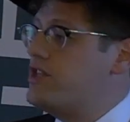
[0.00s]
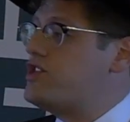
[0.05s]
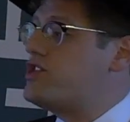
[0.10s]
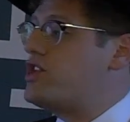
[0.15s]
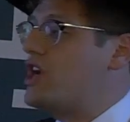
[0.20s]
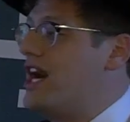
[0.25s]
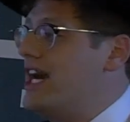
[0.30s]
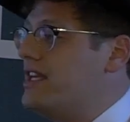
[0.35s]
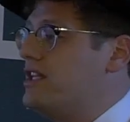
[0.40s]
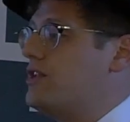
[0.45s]

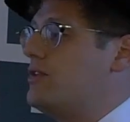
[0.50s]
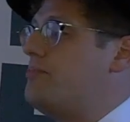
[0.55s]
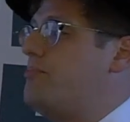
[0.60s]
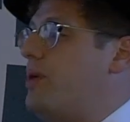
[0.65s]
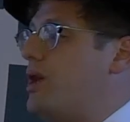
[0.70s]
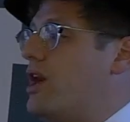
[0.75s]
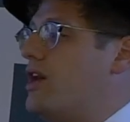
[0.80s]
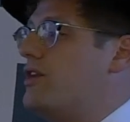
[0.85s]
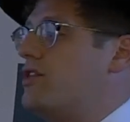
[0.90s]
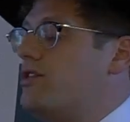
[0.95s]
silent
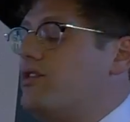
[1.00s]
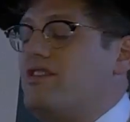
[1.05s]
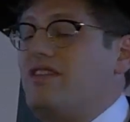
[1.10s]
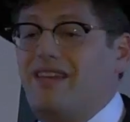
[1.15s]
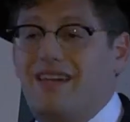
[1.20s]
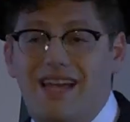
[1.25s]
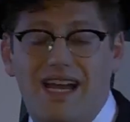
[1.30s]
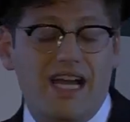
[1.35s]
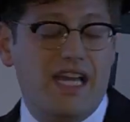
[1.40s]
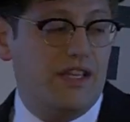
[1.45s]
partner
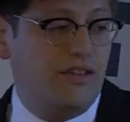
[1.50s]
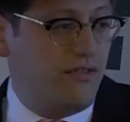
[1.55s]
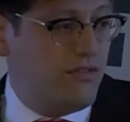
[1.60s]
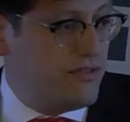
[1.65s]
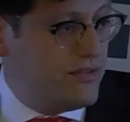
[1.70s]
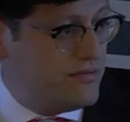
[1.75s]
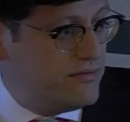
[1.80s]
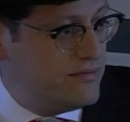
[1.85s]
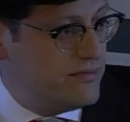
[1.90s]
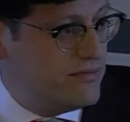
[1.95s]
tonight,
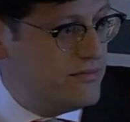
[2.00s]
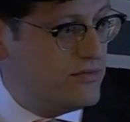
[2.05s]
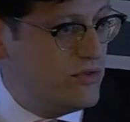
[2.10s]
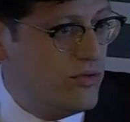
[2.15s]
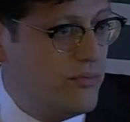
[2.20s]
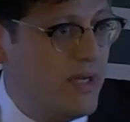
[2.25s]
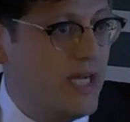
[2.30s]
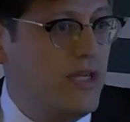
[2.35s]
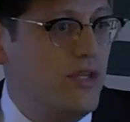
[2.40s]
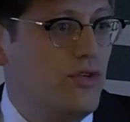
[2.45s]
who
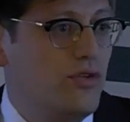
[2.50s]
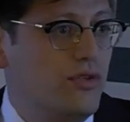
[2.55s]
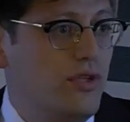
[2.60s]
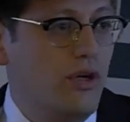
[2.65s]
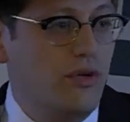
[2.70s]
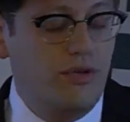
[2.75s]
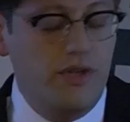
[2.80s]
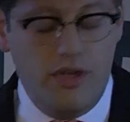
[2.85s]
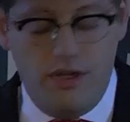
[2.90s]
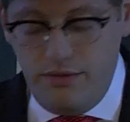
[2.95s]
many of you
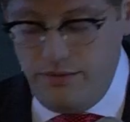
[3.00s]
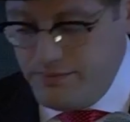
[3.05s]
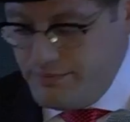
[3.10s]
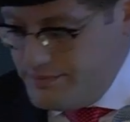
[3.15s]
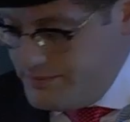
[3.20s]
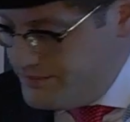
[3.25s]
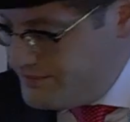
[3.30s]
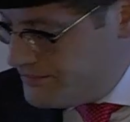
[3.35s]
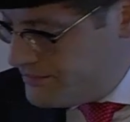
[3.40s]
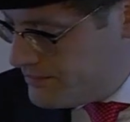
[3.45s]
don't know,
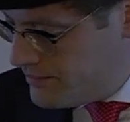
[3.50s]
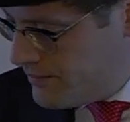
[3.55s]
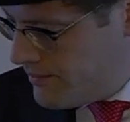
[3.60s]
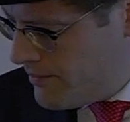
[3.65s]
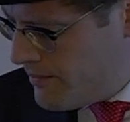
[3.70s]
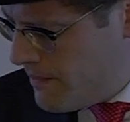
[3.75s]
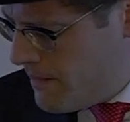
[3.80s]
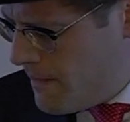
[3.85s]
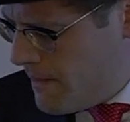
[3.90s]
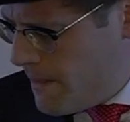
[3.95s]

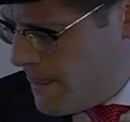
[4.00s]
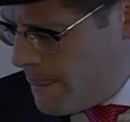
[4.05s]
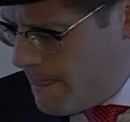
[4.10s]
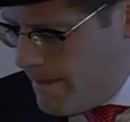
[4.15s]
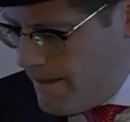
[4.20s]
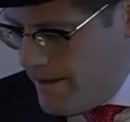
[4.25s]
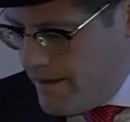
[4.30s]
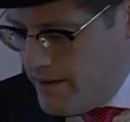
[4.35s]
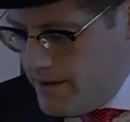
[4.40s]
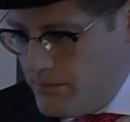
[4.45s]

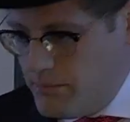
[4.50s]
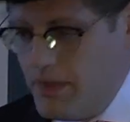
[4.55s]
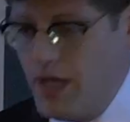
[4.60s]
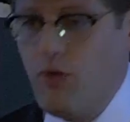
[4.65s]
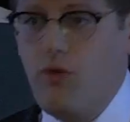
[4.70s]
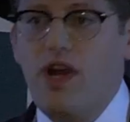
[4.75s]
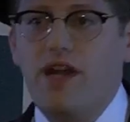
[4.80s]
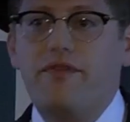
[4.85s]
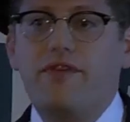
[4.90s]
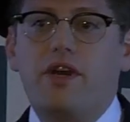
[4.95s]
my
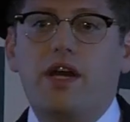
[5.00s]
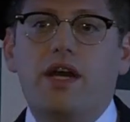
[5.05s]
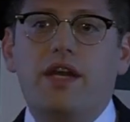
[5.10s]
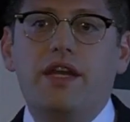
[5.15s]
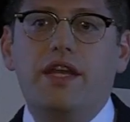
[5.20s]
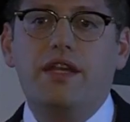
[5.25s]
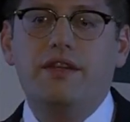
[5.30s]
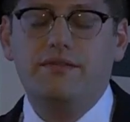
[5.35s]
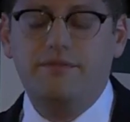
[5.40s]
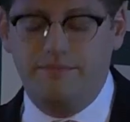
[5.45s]
wife
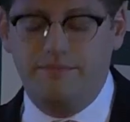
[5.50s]
Chani.